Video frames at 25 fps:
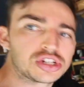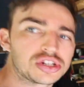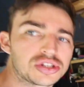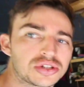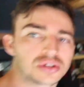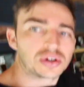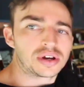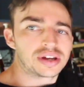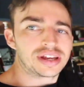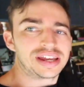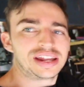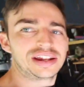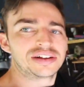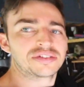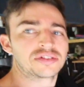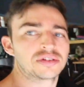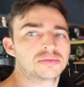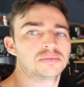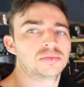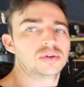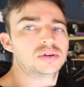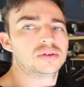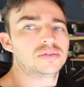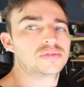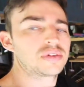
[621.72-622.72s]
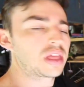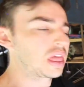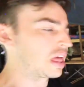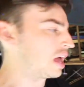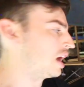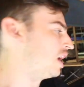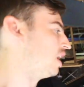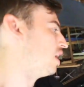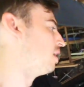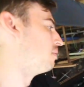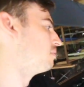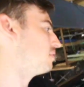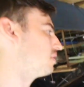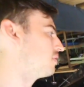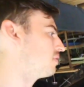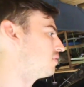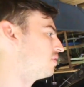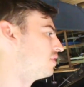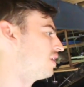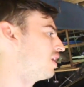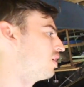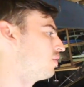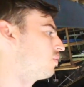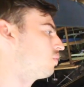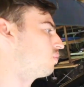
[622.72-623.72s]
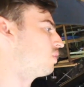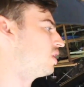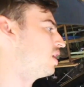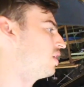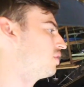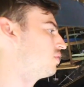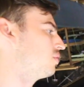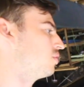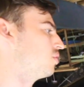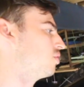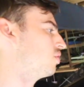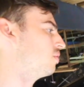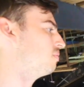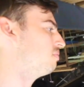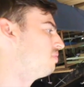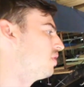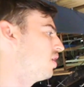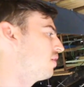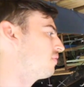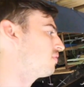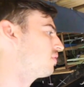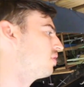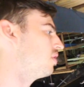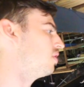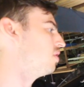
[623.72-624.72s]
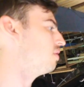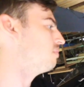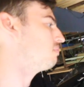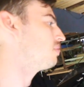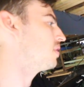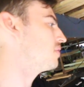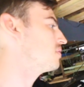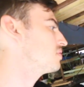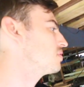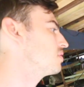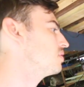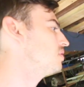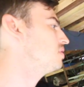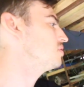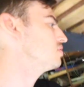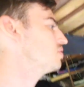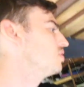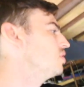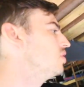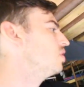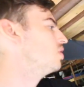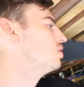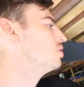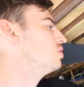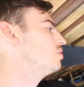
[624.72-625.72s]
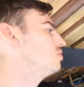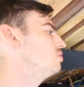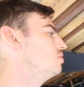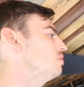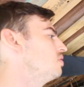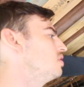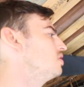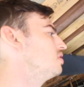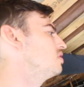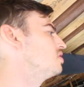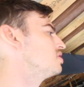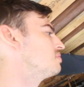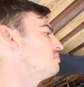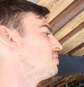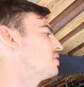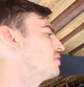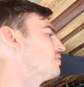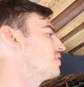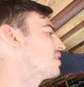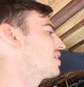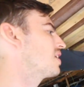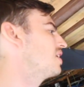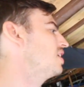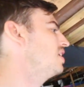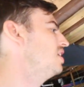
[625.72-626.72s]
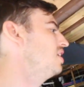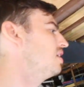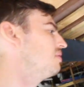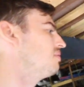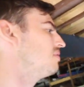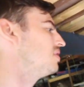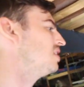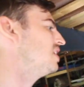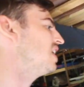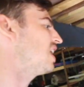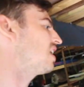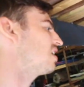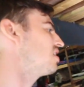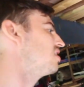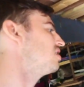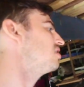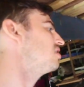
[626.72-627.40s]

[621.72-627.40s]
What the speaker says: just go ahead and remove that one or both on both sides. Ooh, that needs a bit of a cleanup. Yuck.